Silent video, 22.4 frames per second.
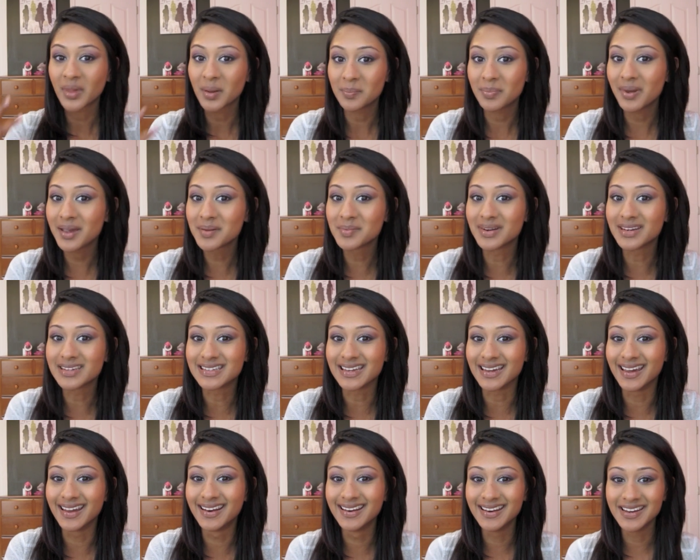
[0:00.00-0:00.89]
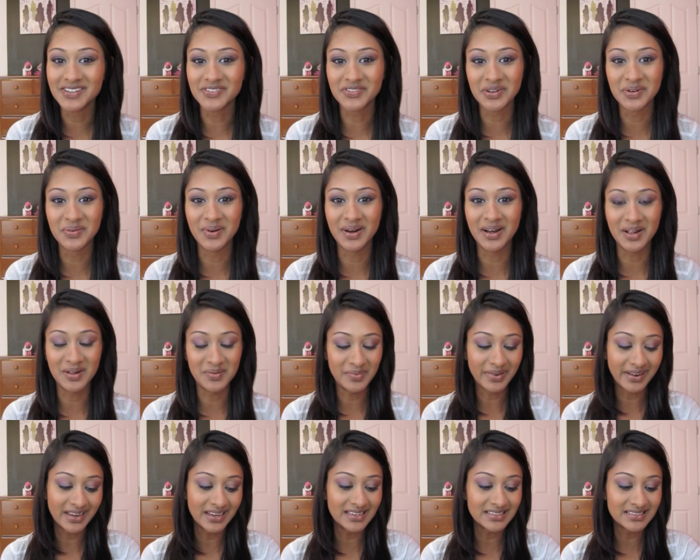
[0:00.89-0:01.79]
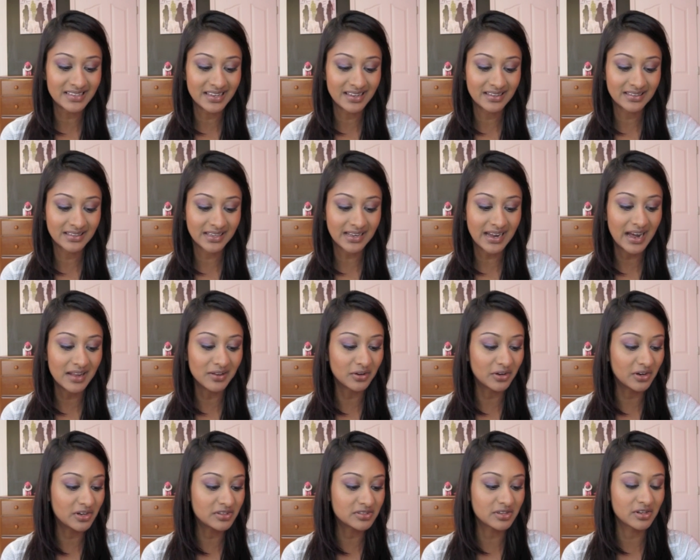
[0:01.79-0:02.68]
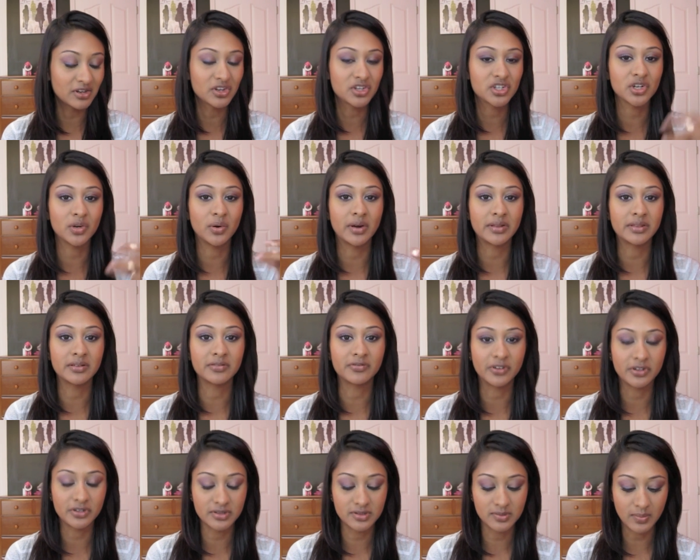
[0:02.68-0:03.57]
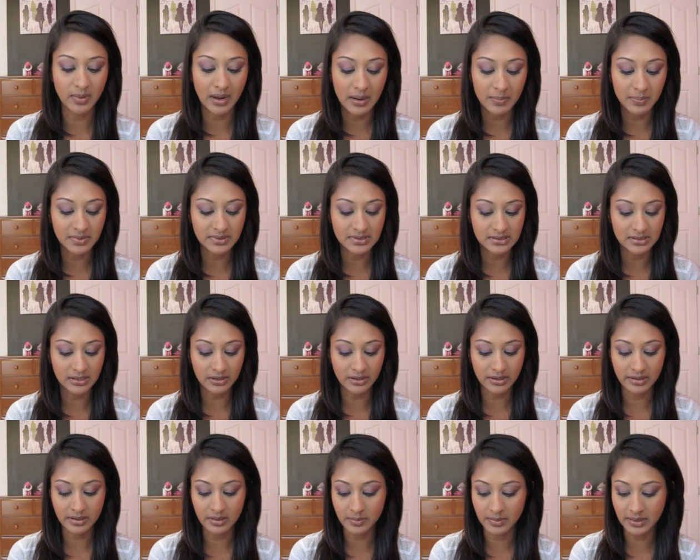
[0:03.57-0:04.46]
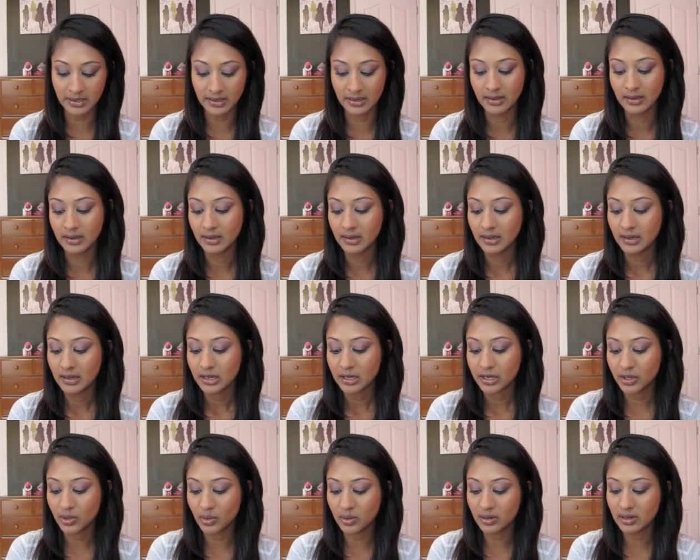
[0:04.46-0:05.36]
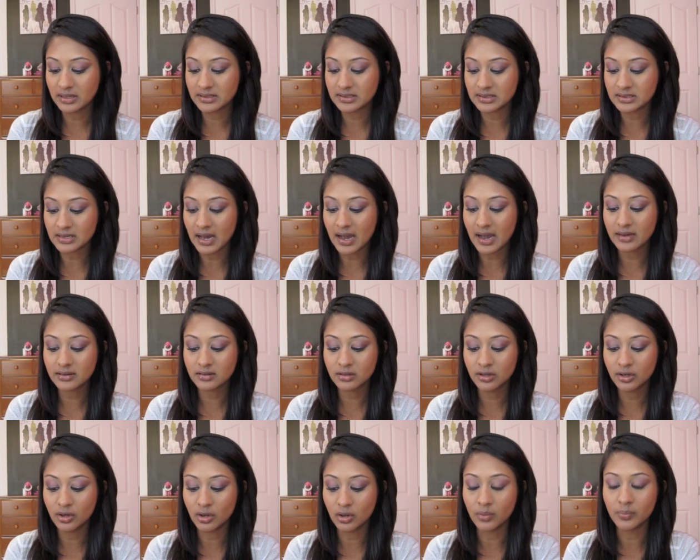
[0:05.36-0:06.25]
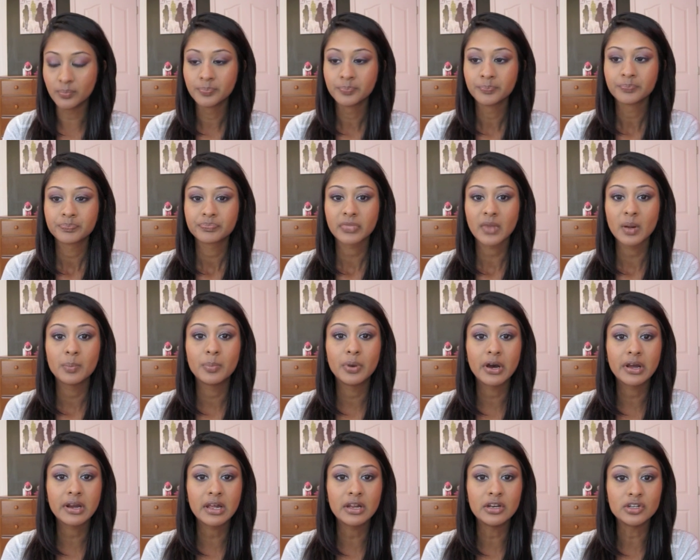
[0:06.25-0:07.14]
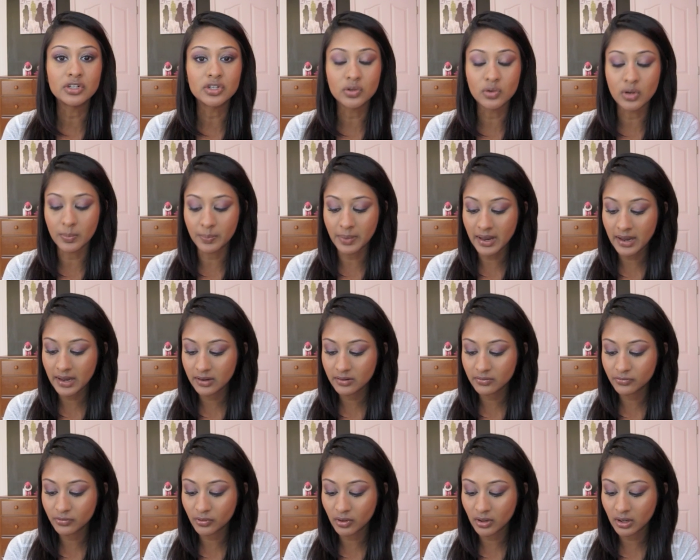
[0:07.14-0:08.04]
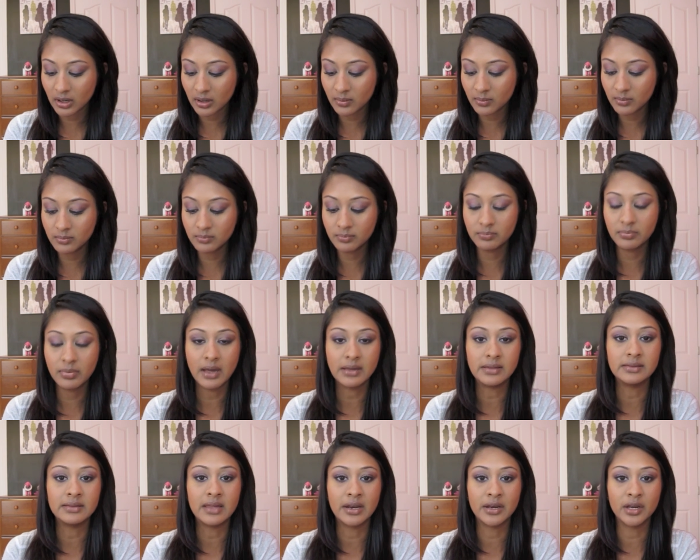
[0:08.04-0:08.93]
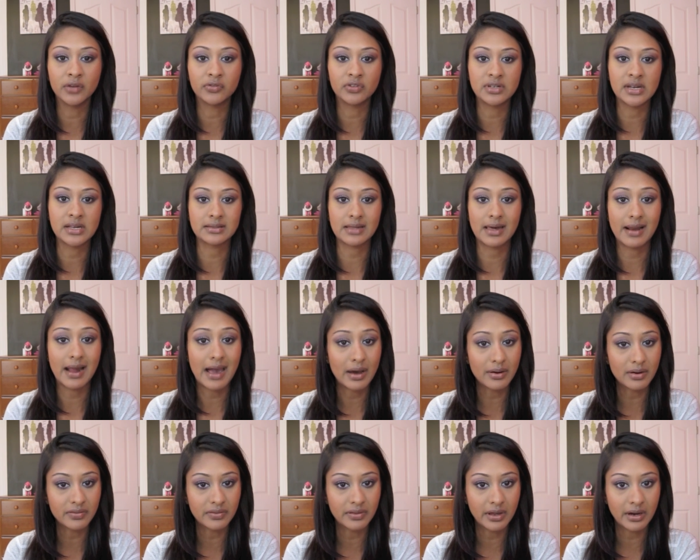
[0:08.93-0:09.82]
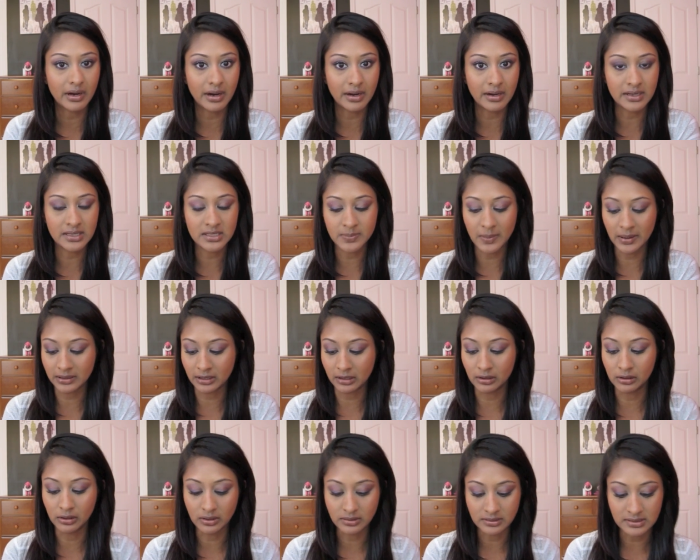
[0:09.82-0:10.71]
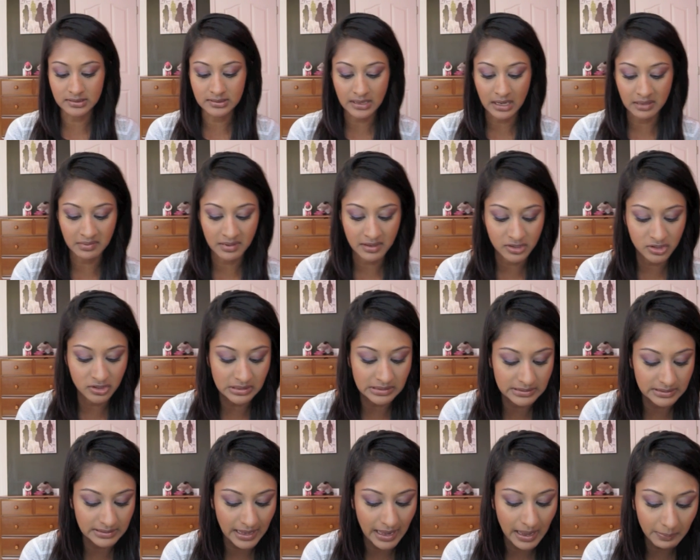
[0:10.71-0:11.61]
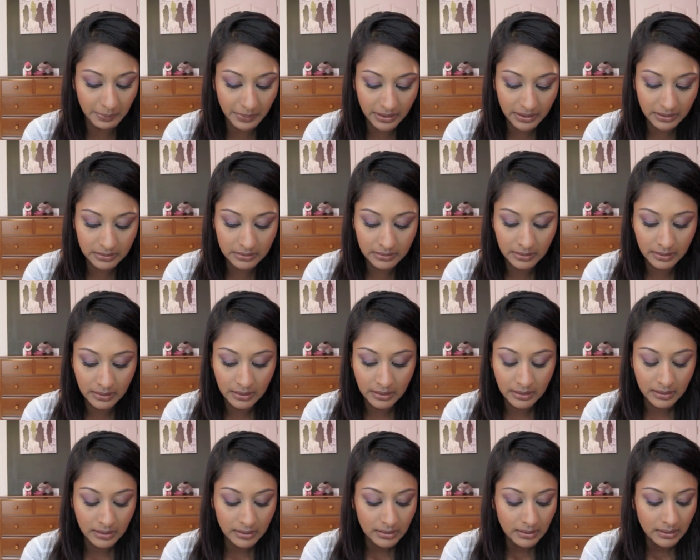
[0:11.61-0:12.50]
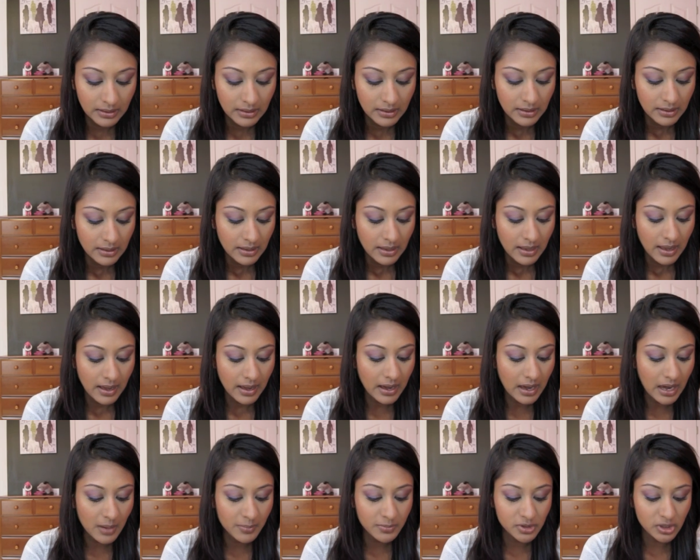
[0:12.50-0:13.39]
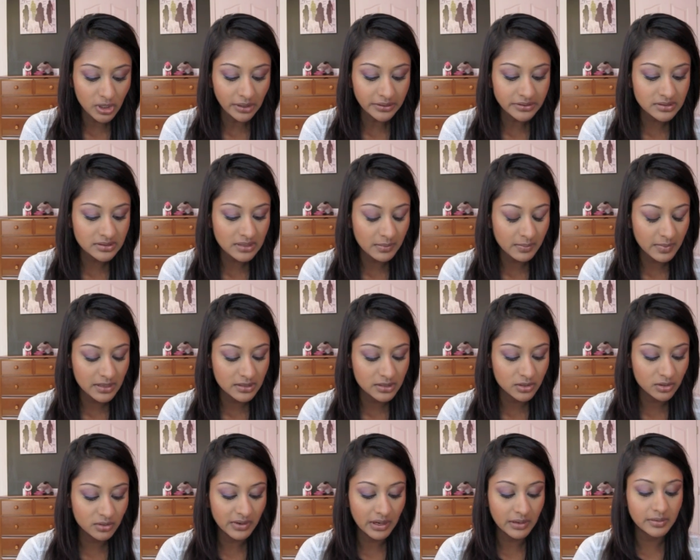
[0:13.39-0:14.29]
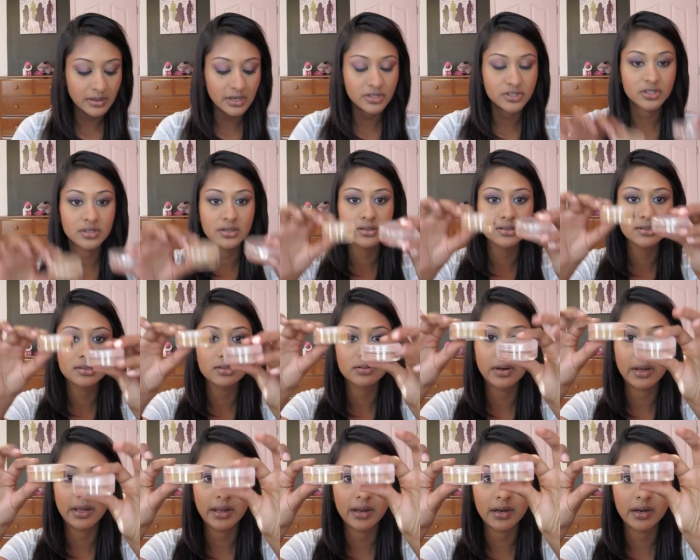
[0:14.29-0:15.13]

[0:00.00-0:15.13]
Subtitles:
pigmented, if you will, because the color is going to show on the first swipe. It's not going to be, you know, it's not, you know, put into a pan form and then you have to take that out of there and expect it to look the same. That just doesn't happen. She also sent me 2 foundations right